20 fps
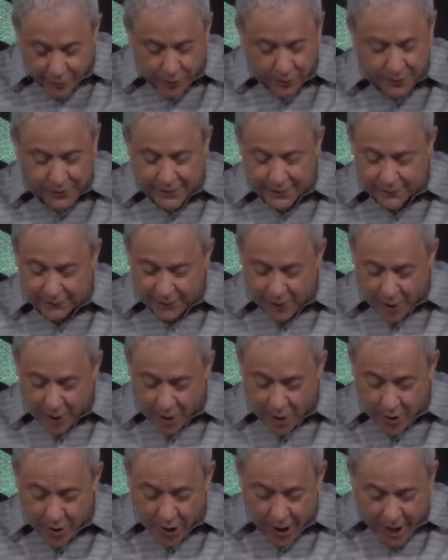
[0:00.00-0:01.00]
and lowly of
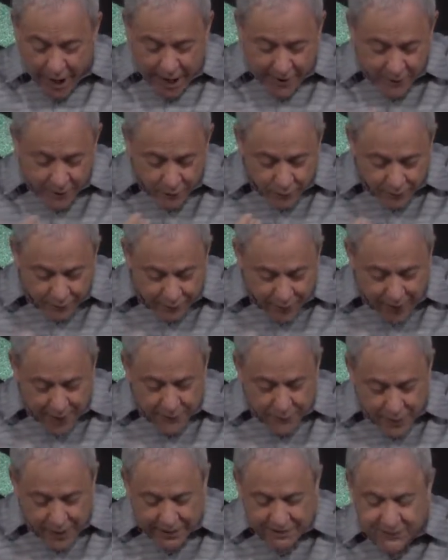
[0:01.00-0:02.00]
heart, and you you will
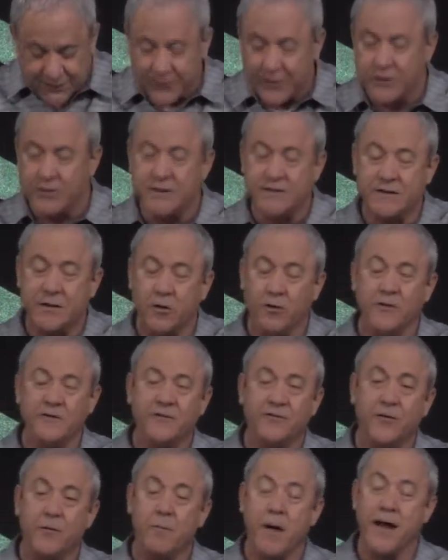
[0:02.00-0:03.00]
find rest for your
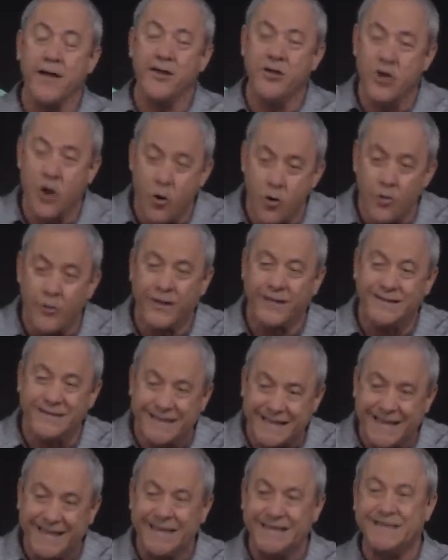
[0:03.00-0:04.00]
souls, for my yoke
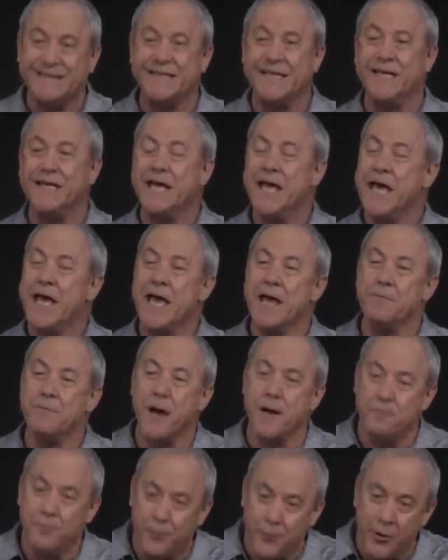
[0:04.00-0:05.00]
is easy
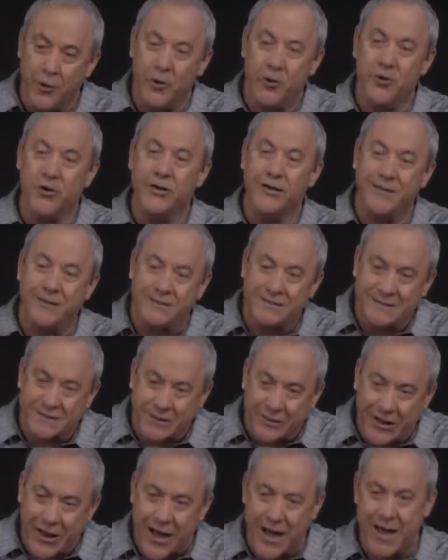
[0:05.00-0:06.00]
and my burden
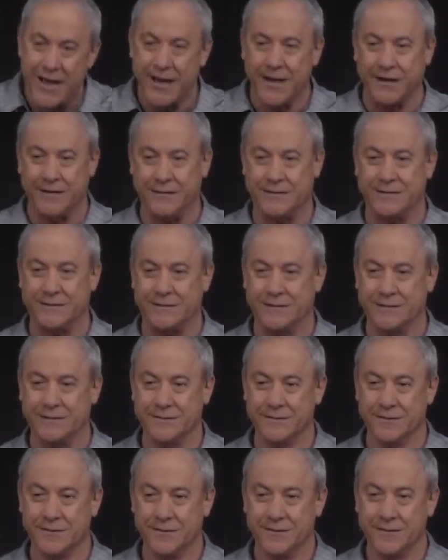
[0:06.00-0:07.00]
is light.
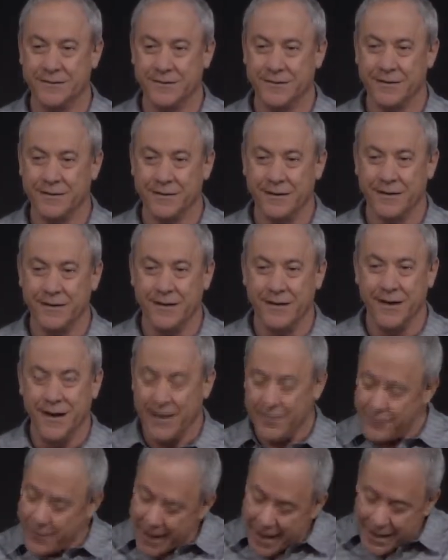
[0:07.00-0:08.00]

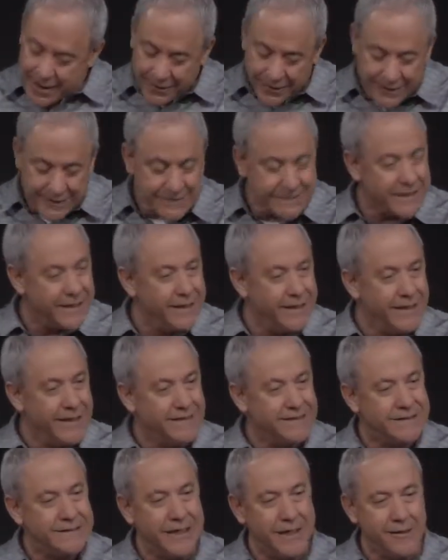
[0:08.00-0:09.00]
And man, listen,
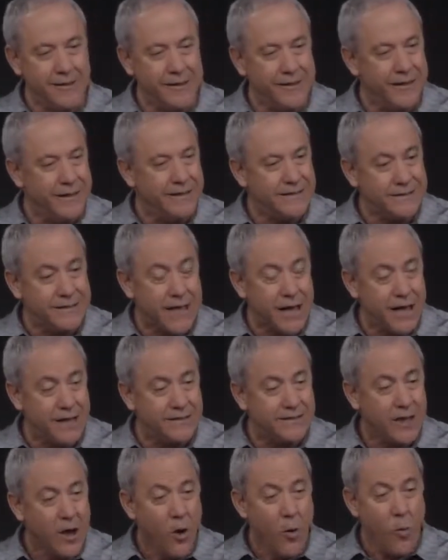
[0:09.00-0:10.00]
he's telling these
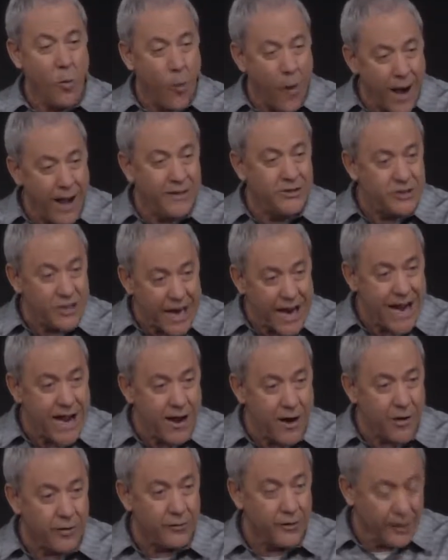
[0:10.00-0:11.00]
guys, watch
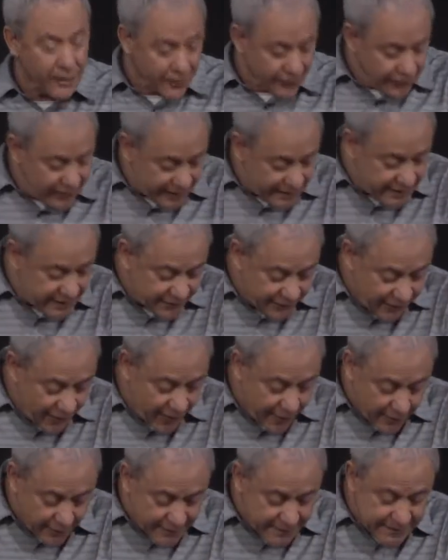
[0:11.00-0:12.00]
out. These
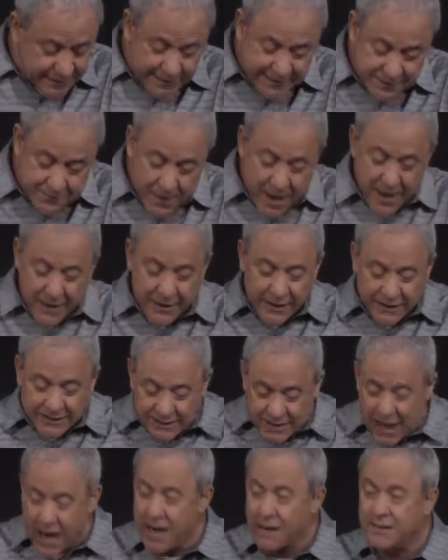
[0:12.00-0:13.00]
Pharisees, man,
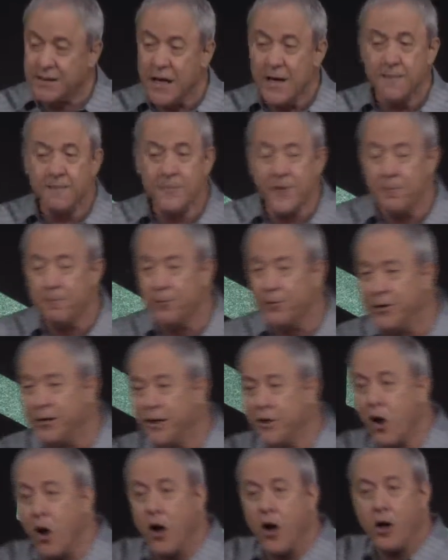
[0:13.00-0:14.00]
these guys, they're
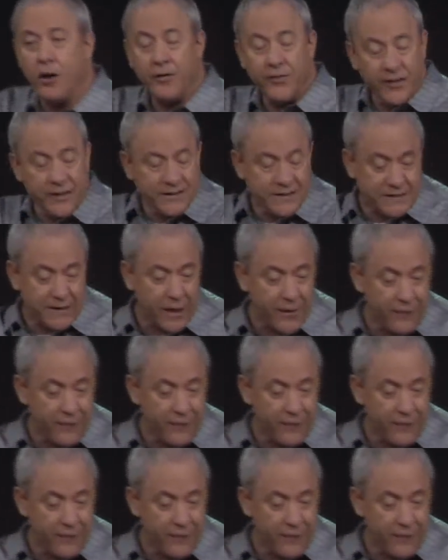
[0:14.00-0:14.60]
putting all of this